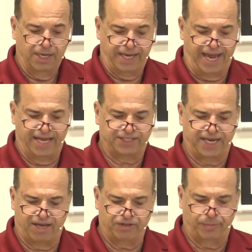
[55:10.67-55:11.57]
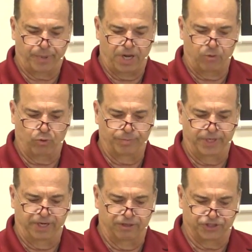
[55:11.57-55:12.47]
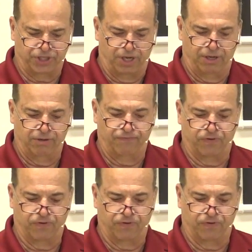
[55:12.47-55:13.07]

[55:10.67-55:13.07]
Cast out the bondwoman and her son,